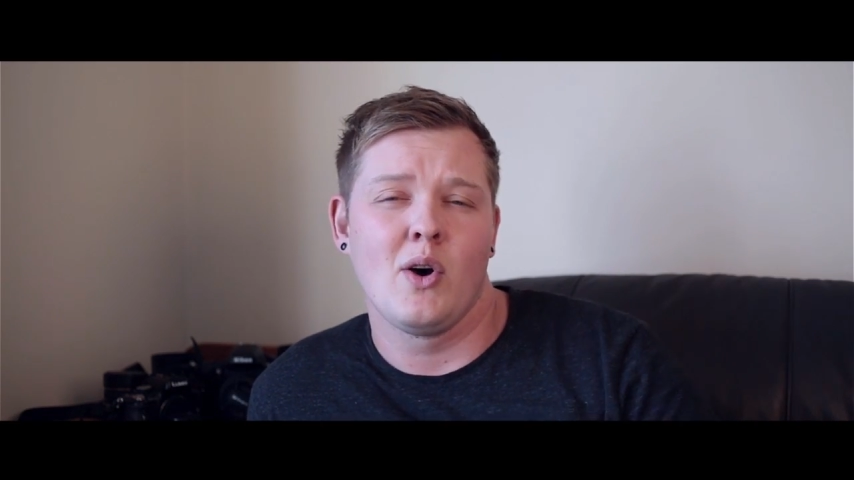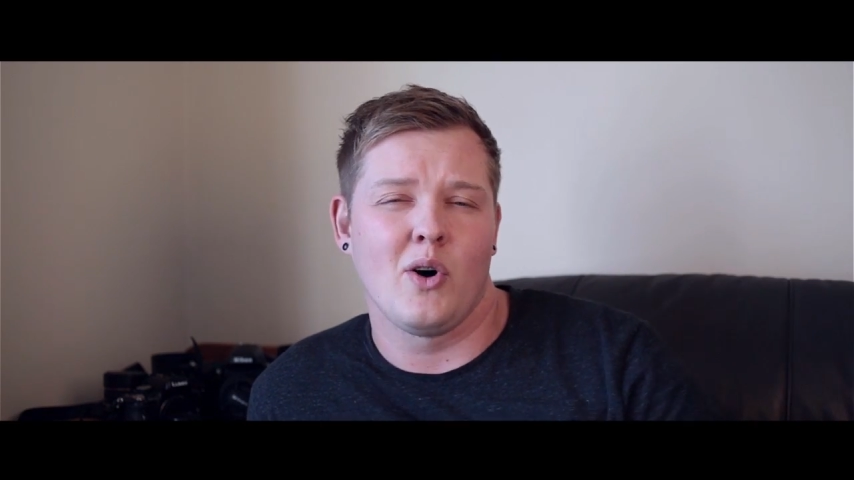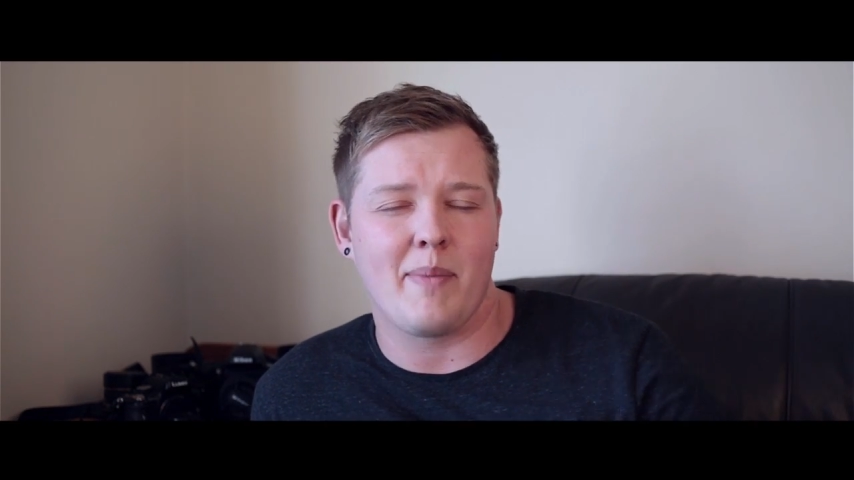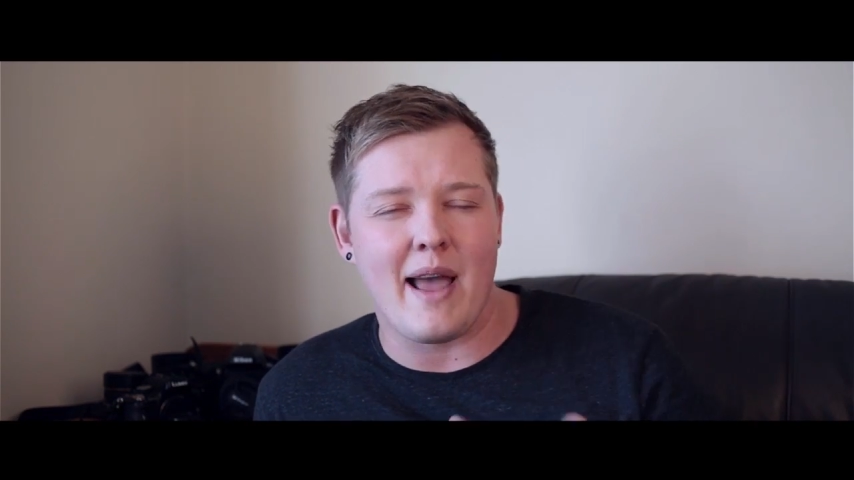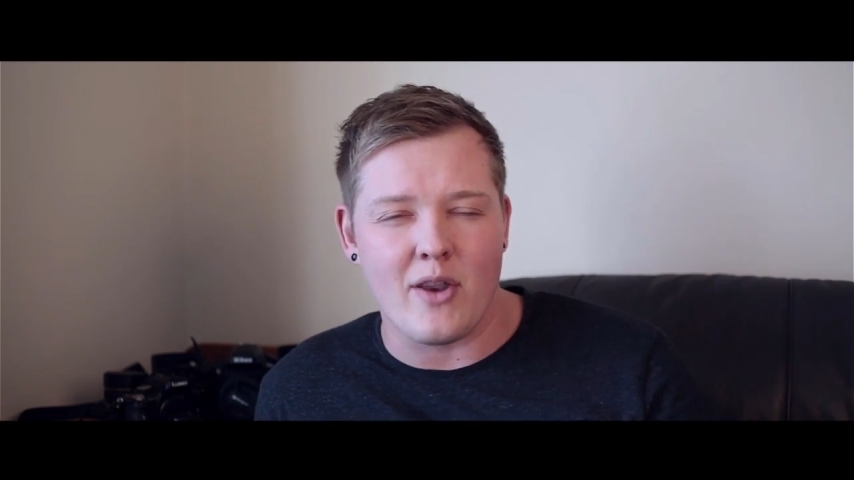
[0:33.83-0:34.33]

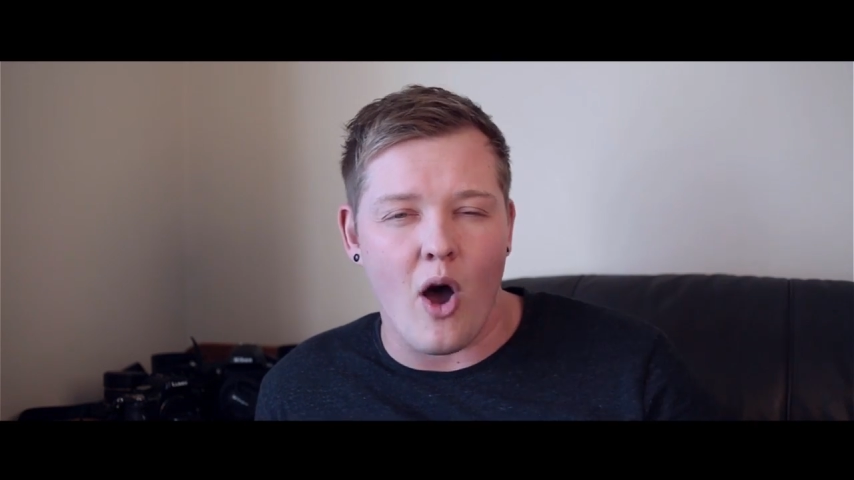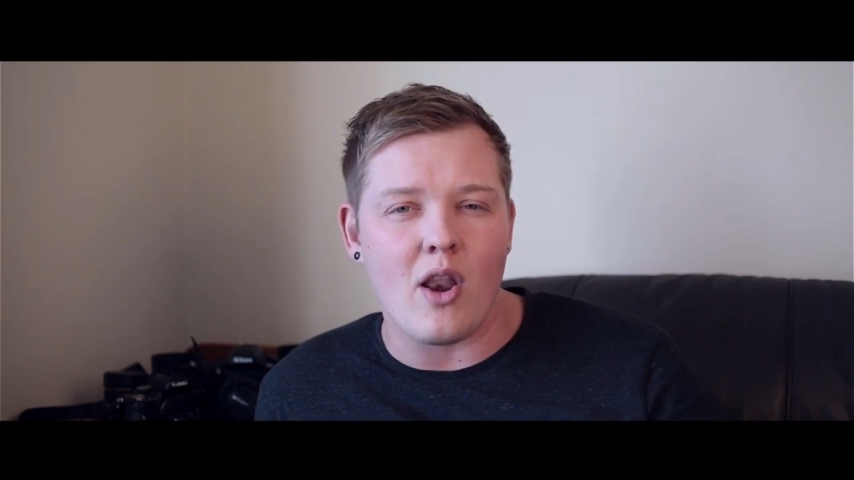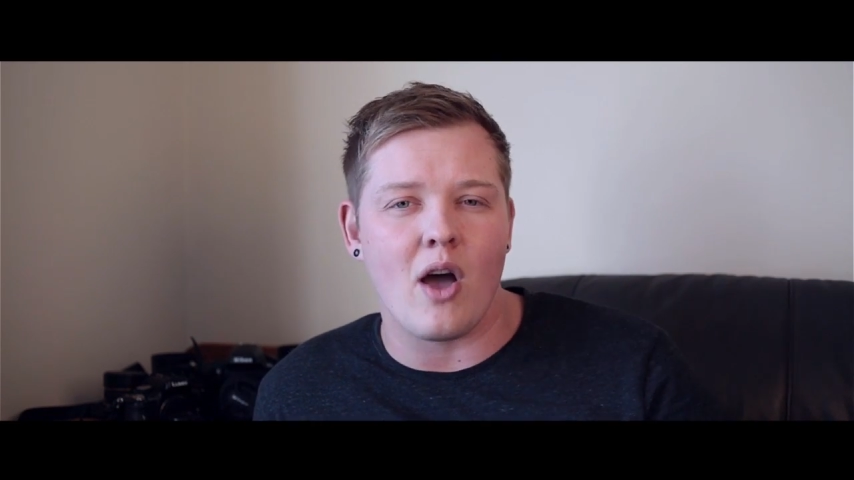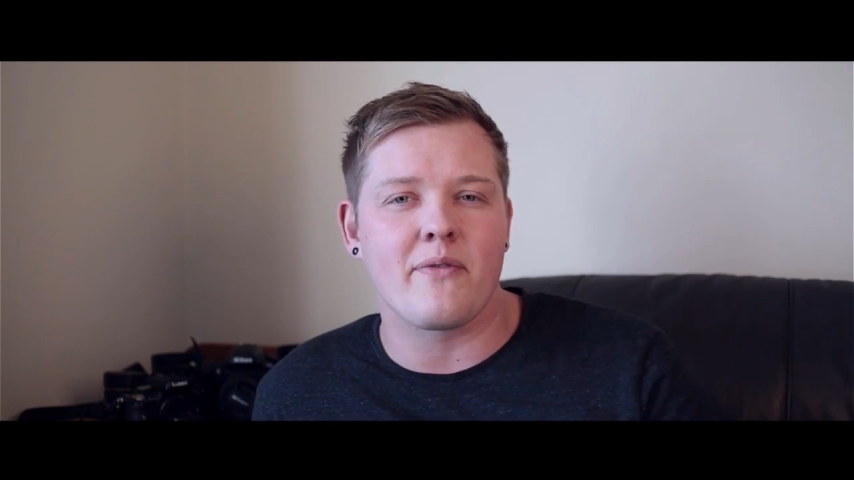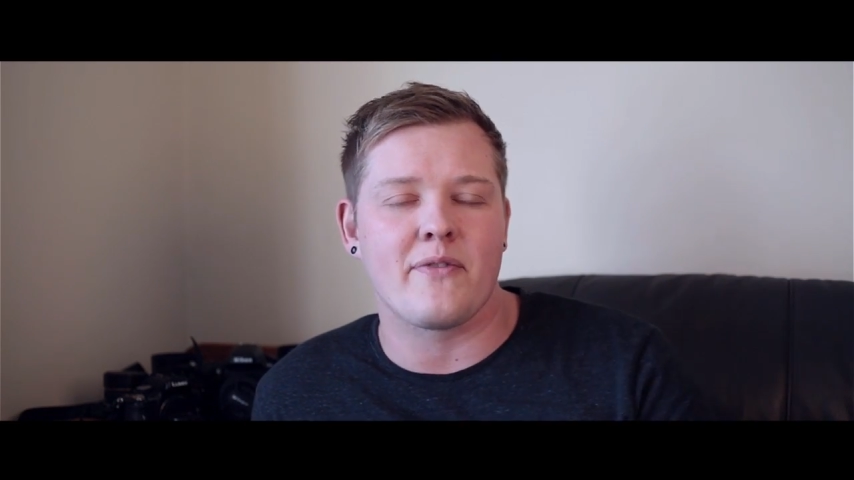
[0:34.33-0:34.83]
all about
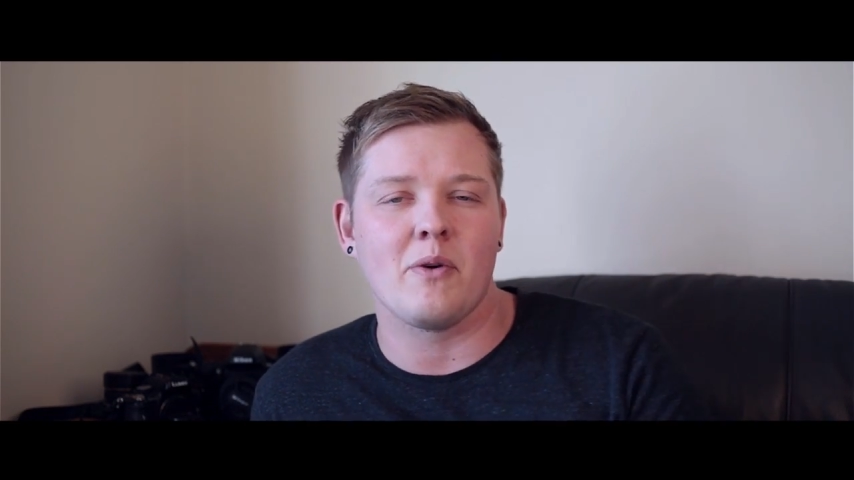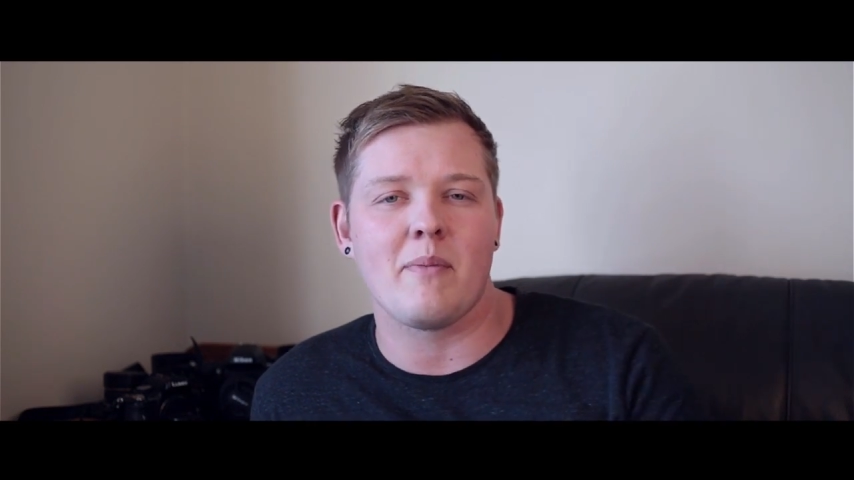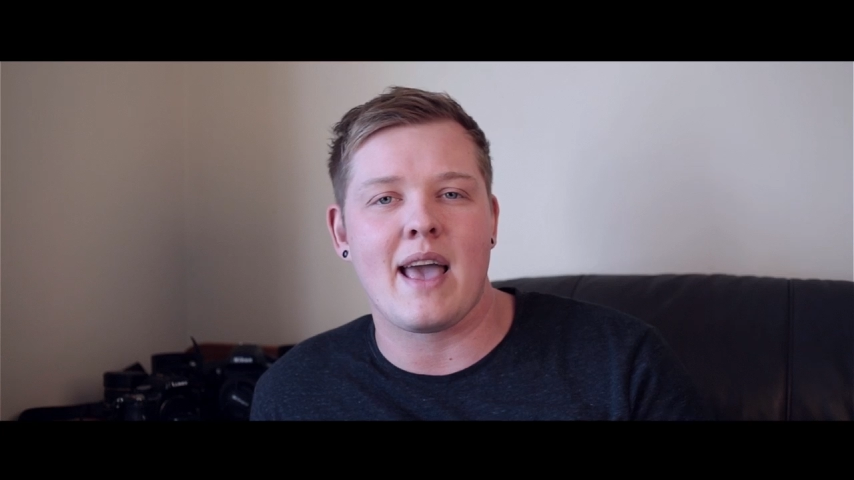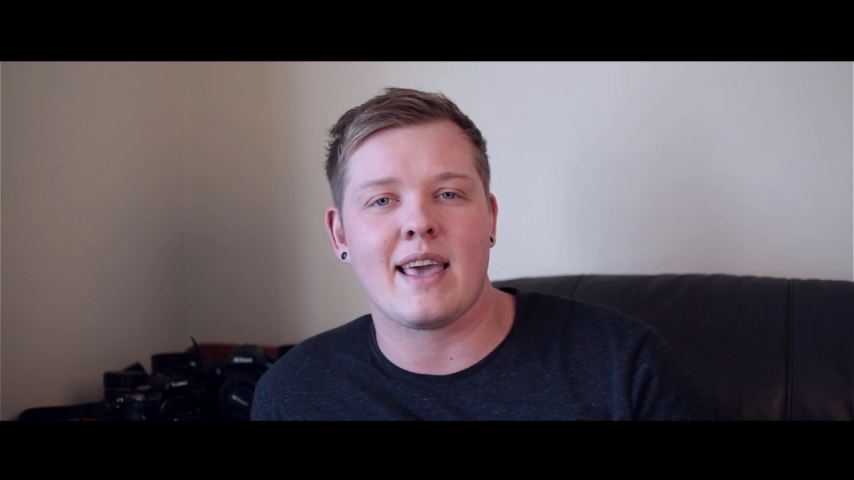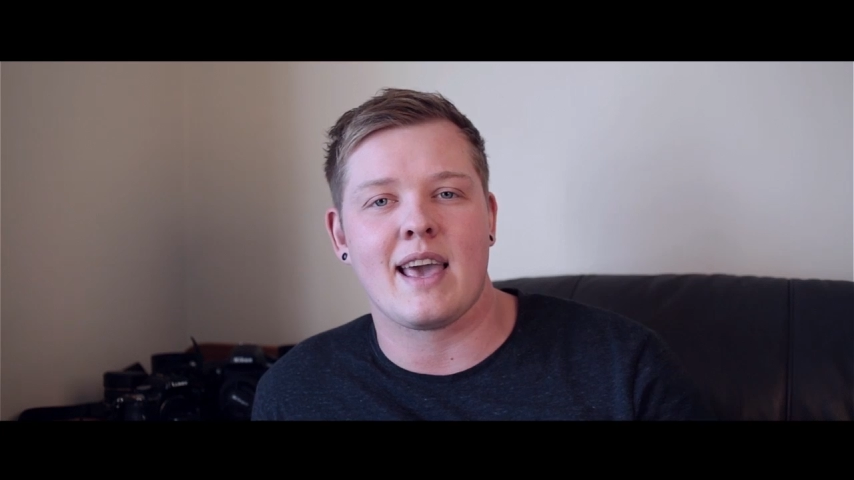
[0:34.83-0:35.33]
nightlife
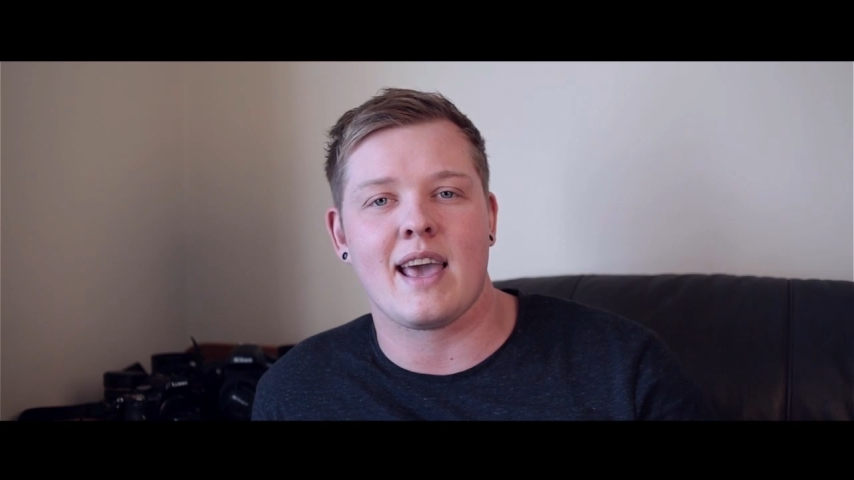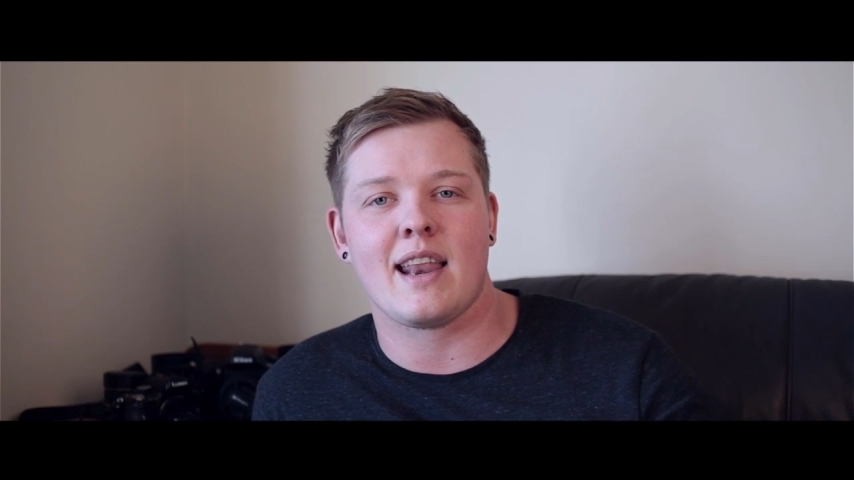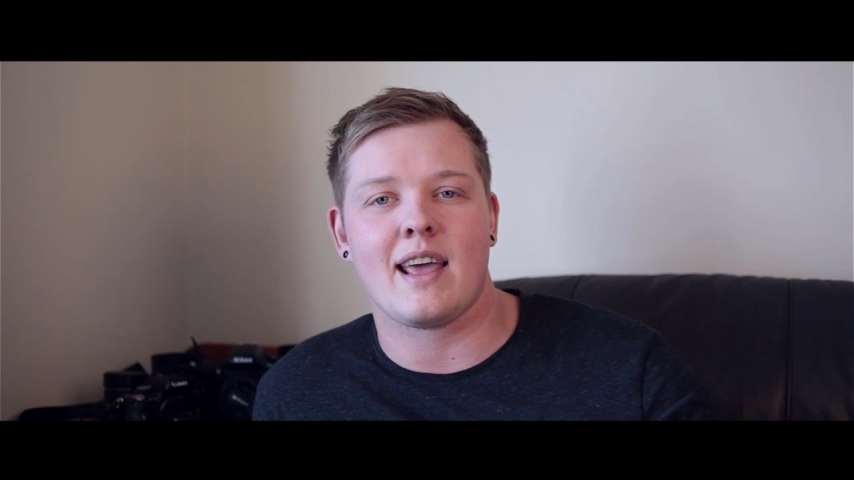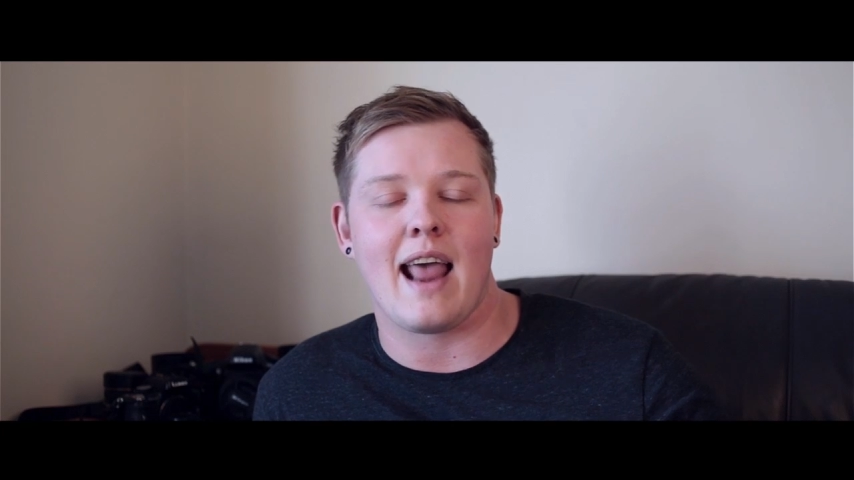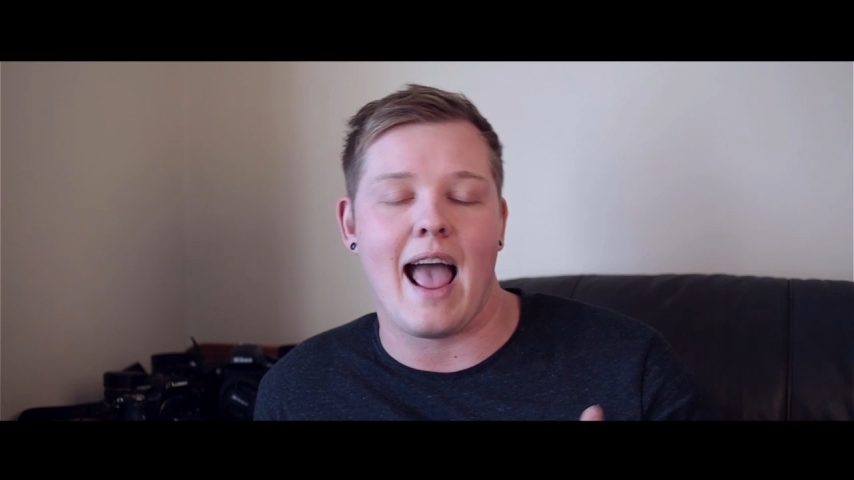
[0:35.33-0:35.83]

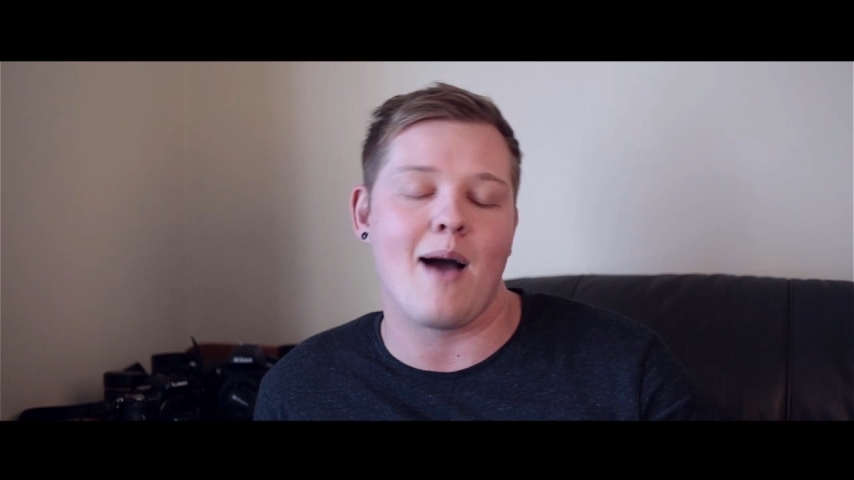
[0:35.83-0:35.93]
filmmaking and